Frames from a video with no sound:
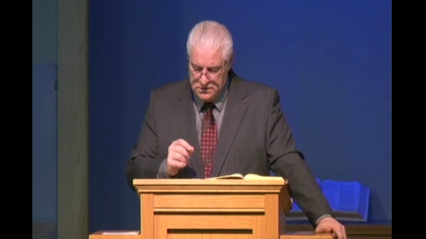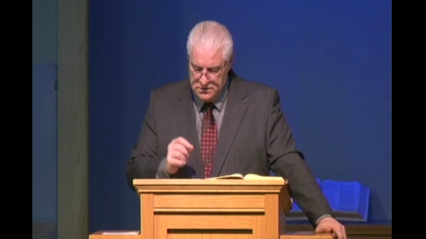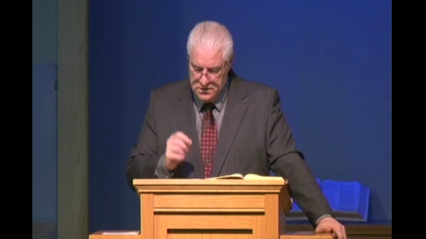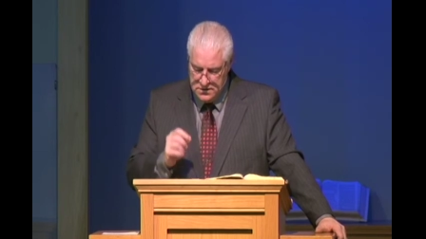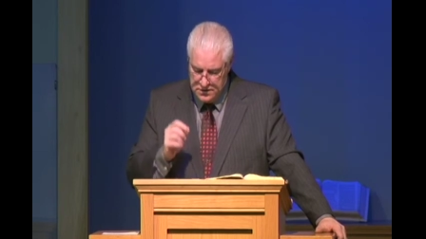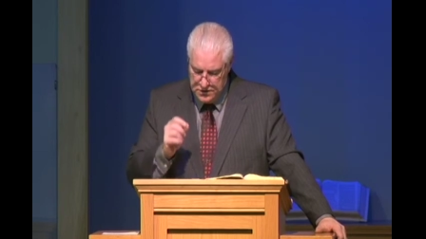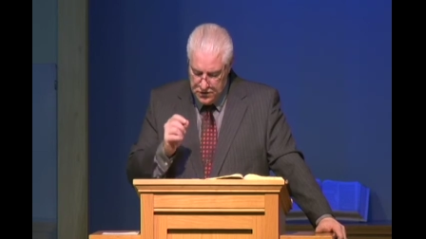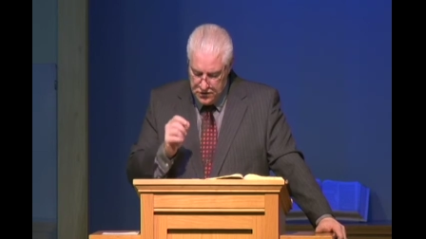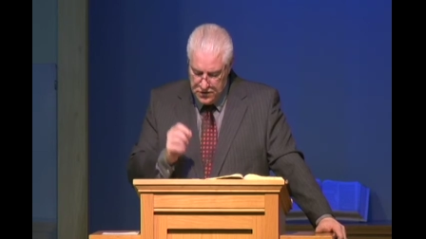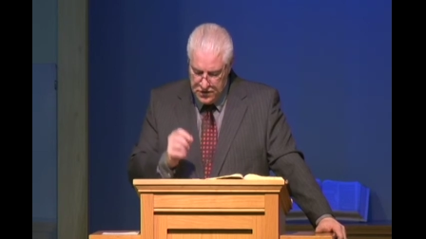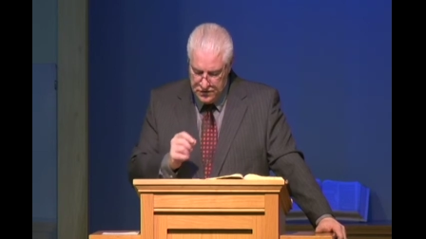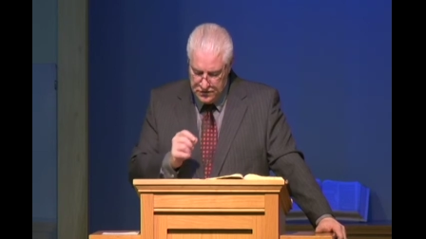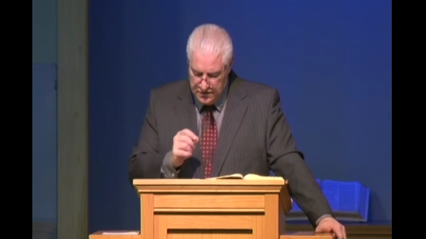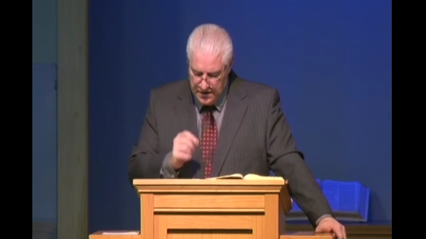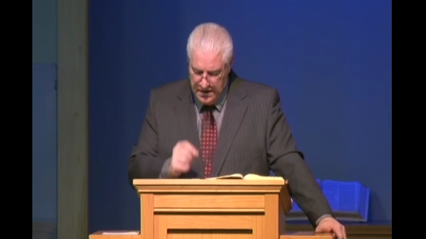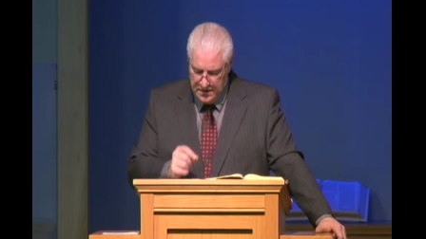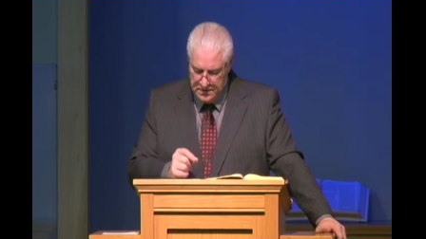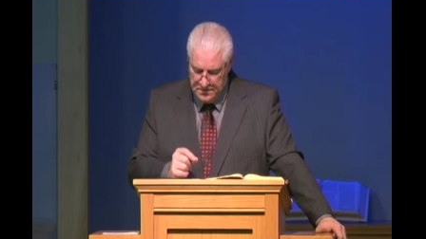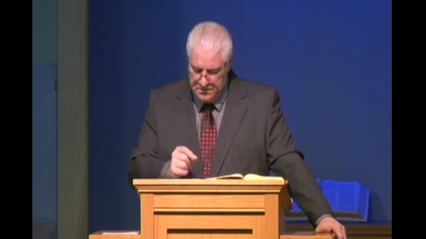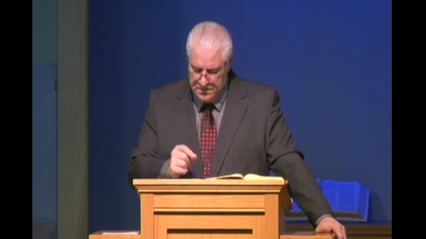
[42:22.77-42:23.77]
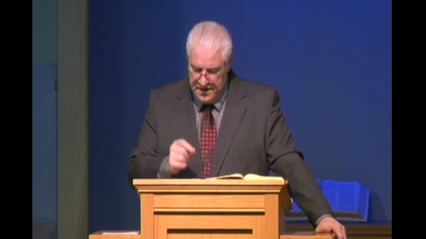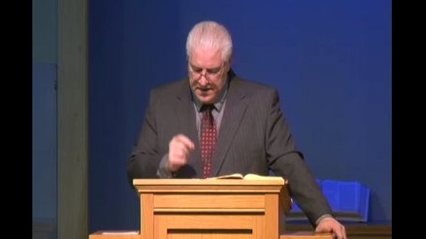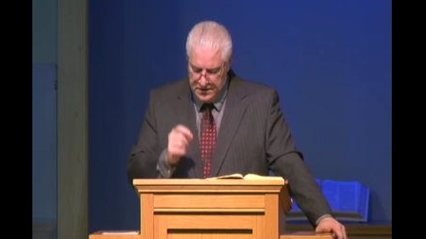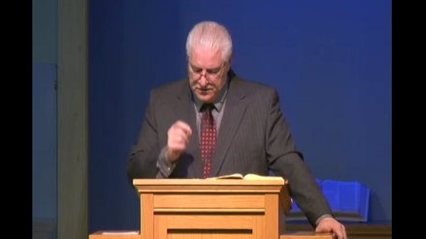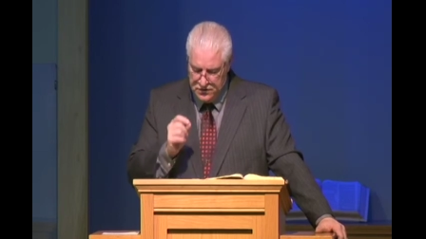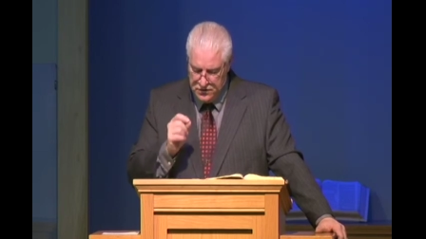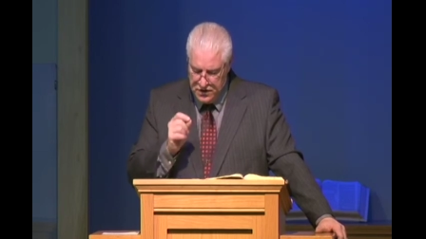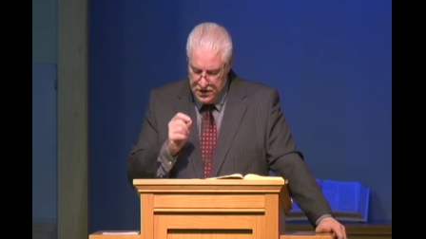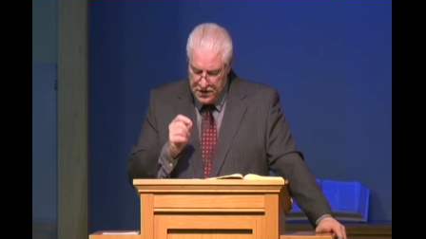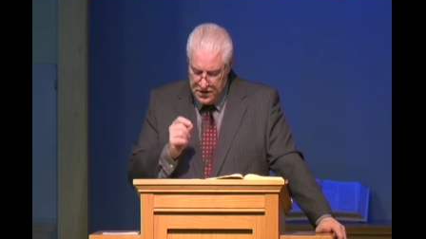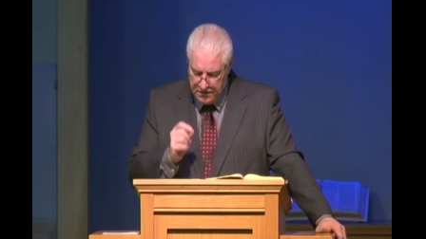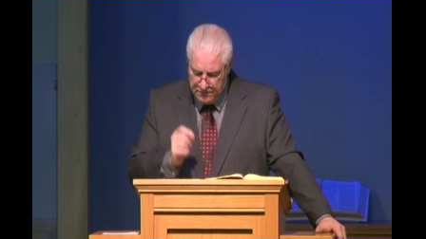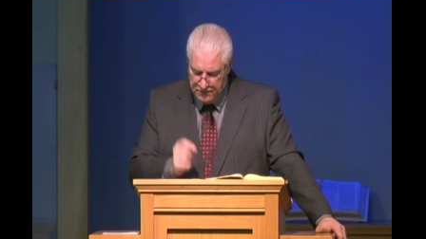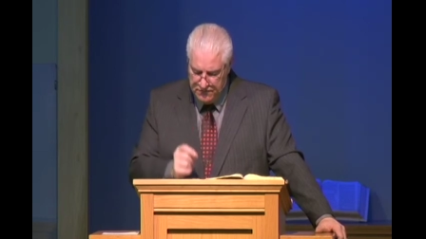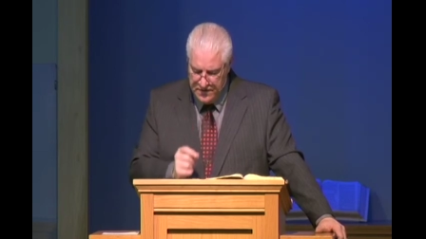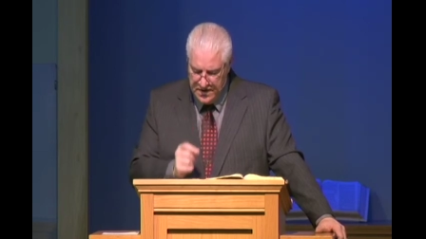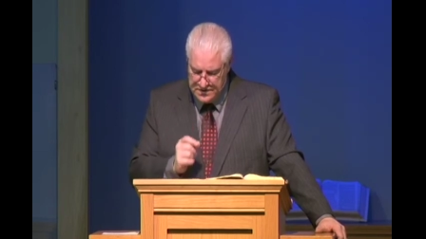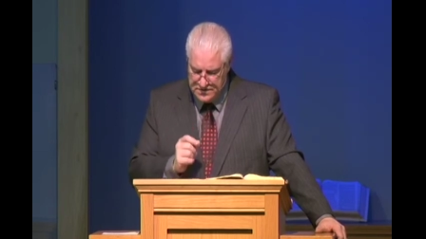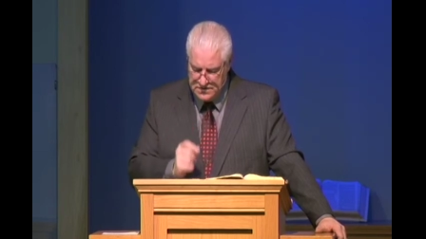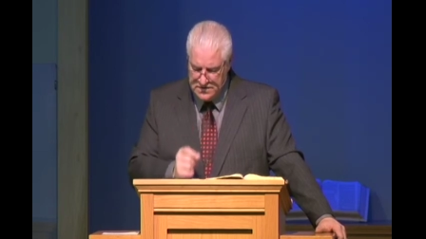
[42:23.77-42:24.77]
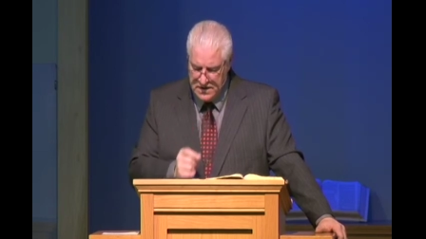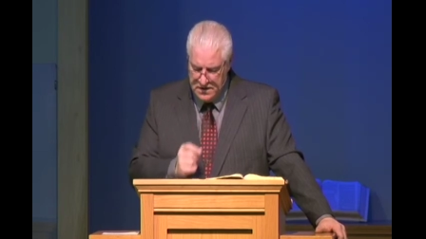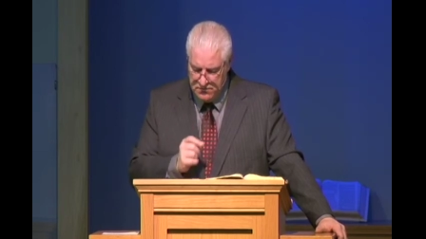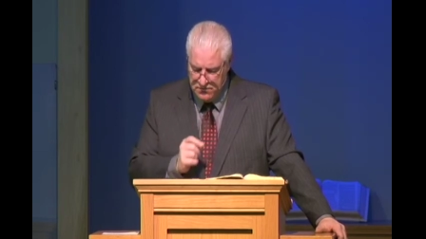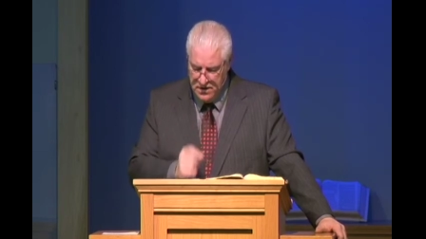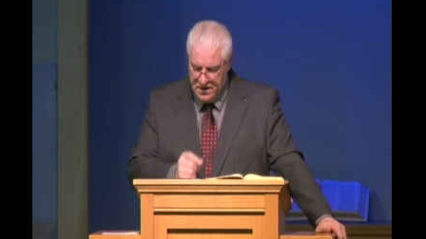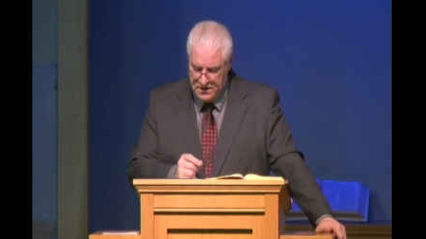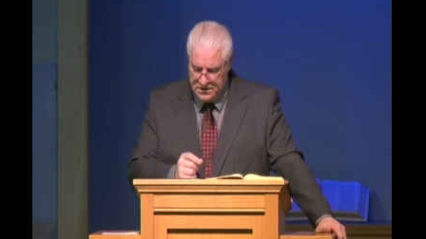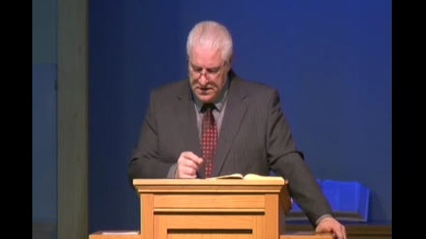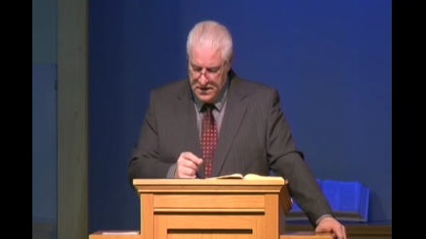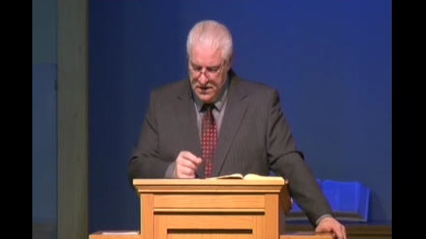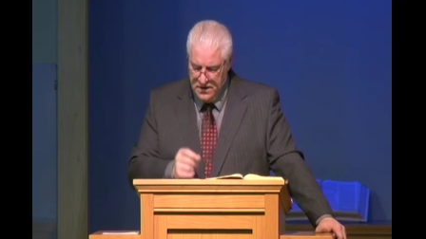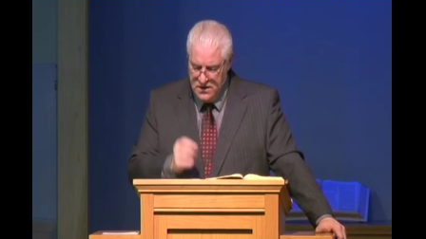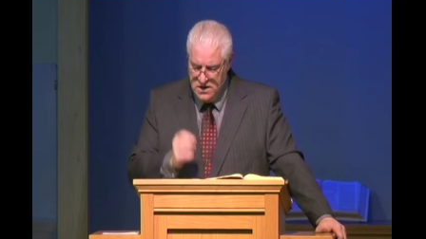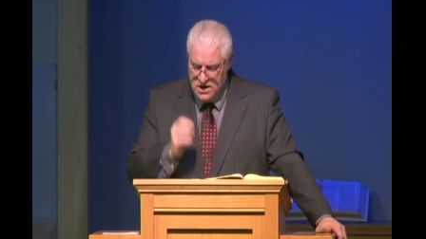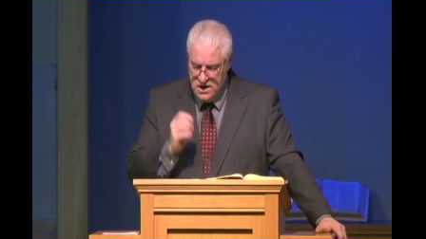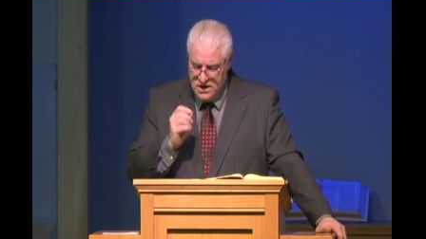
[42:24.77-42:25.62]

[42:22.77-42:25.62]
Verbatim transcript: And you can tell him that. You can confess that right now.